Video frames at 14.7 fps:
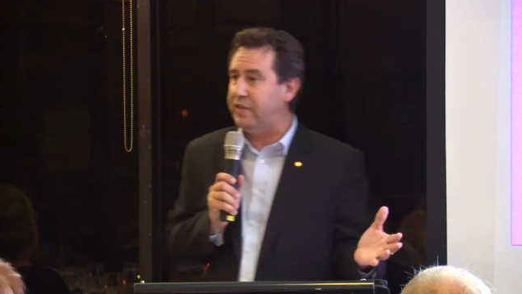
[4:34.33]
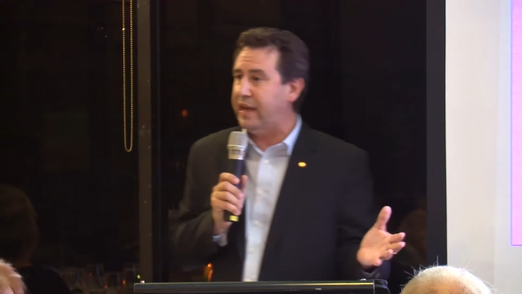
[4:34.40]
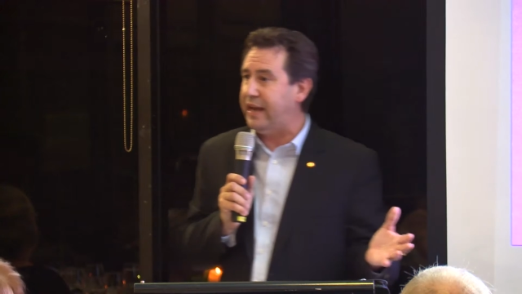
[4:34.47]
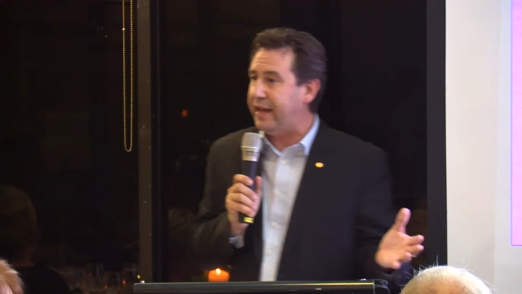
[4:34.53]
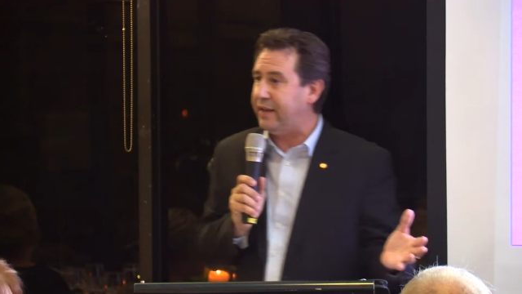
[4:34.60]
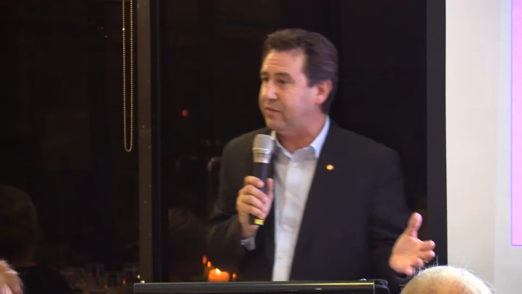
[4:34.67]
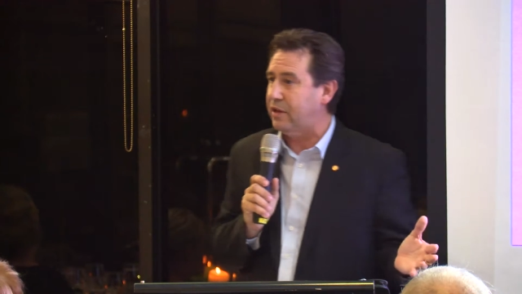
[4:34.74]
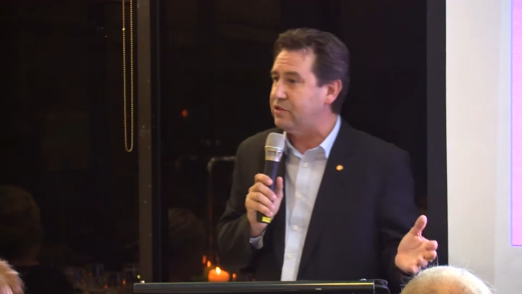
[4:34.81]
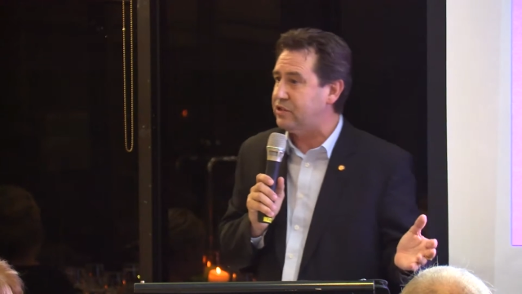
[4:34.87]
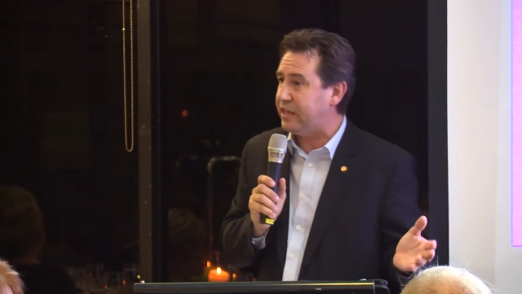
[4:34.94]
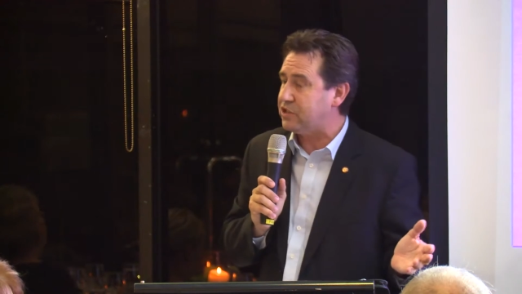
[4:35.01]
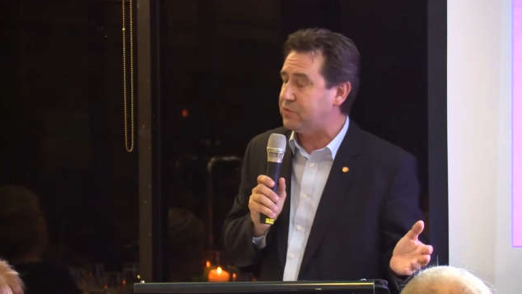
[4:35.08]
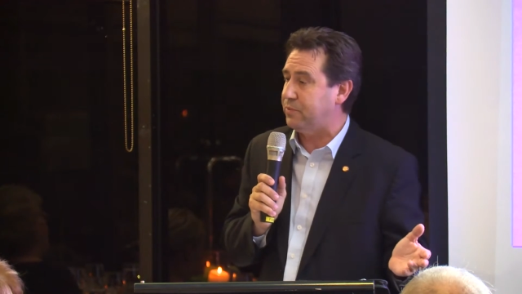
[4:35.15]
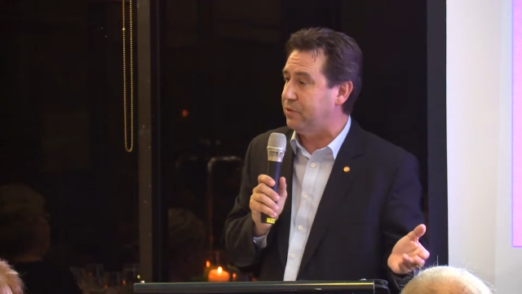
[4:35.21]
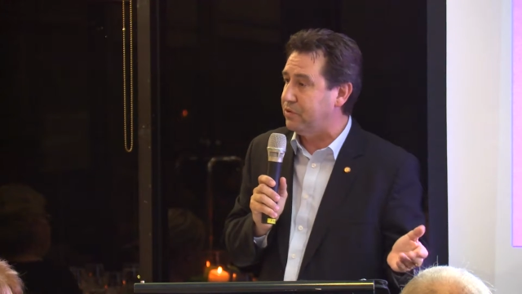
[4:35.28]
those
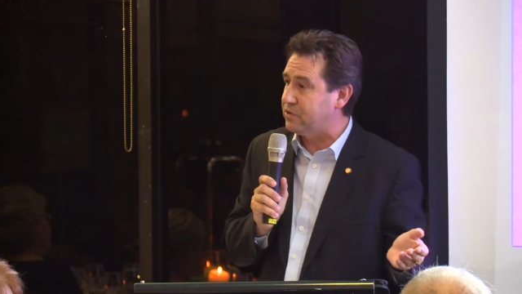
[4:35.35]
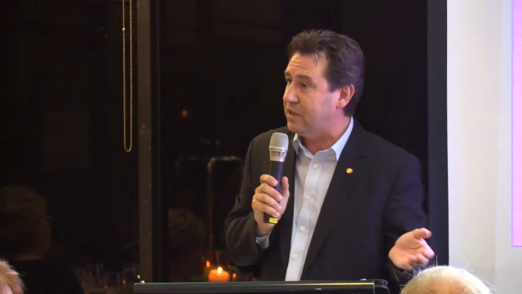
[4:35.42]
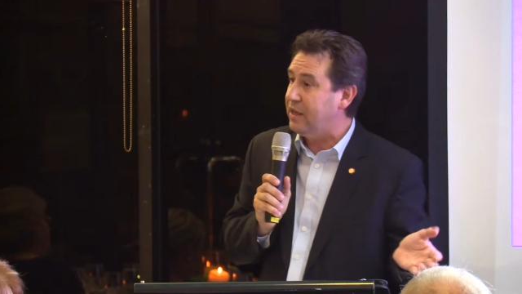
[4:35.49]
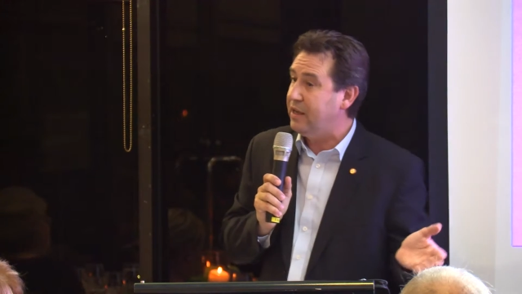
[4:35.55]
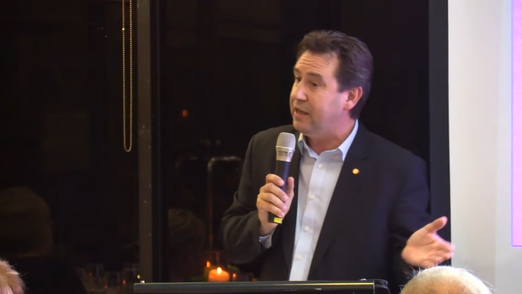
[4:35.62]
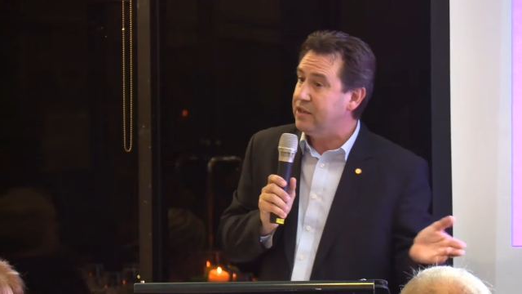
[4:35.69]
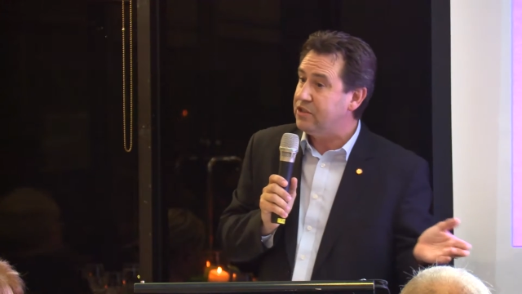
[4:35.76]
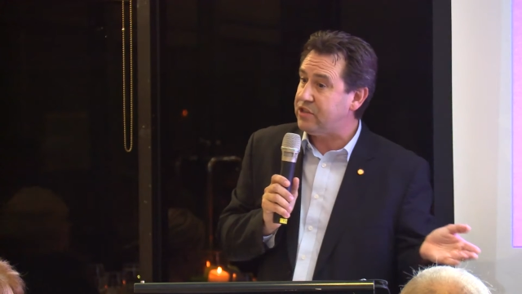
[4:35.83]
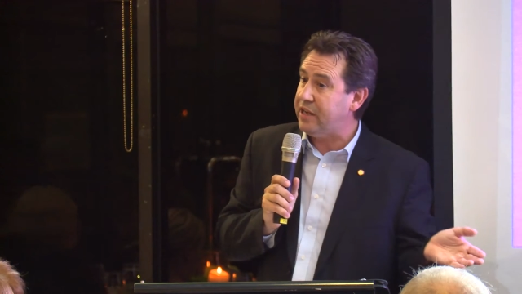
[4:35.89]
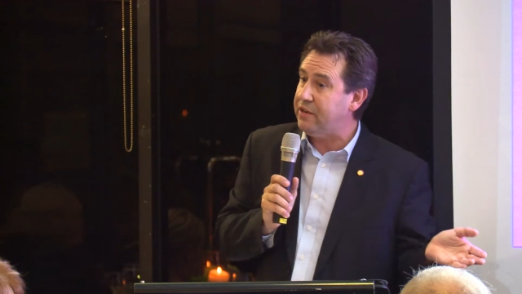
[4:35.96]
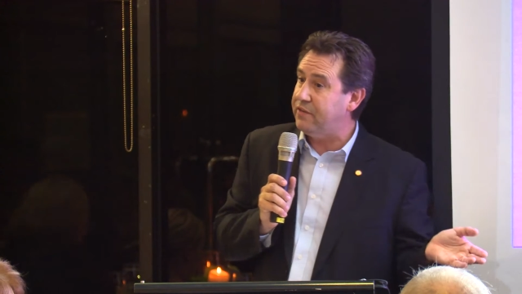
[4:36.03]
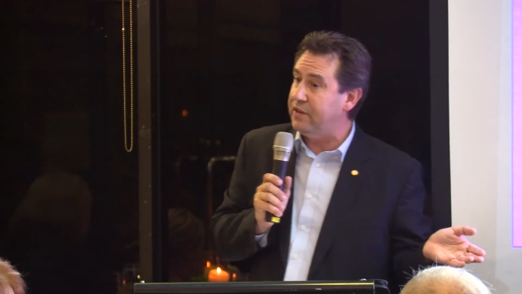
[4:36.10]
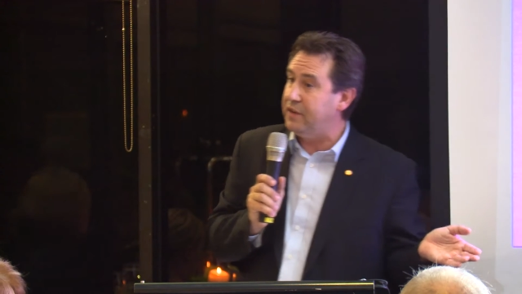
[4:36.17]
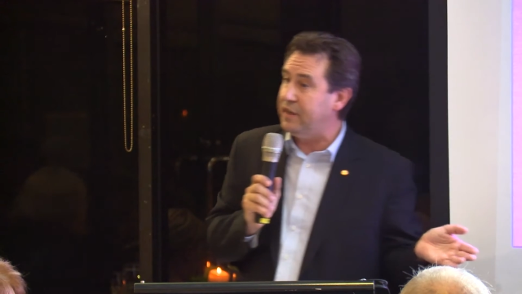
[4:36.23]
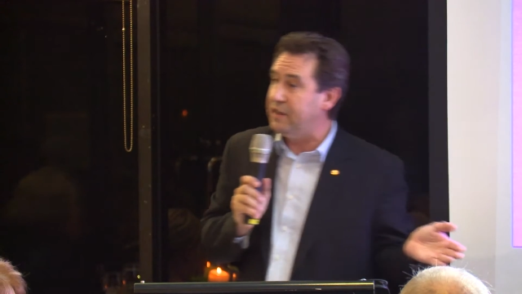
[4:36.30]
experts,
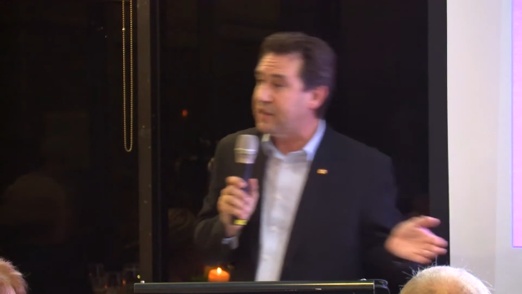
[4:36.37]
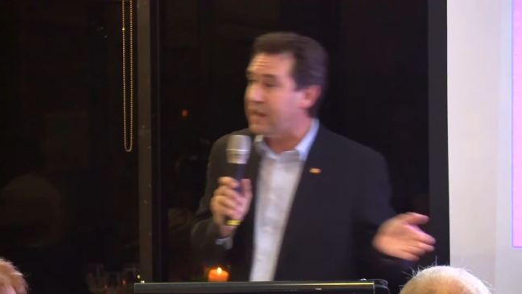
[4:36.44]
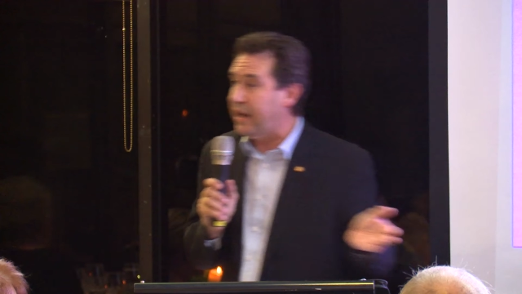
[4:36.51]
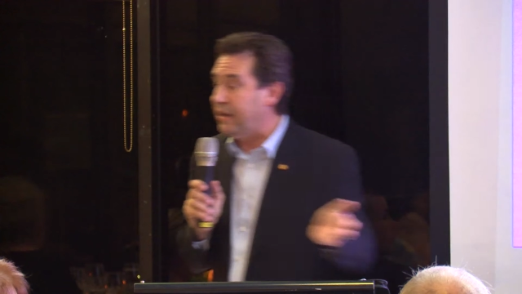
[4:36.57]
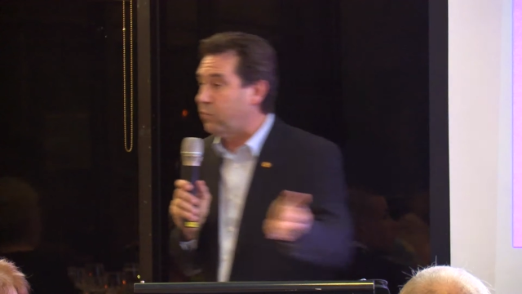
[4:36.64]
said that it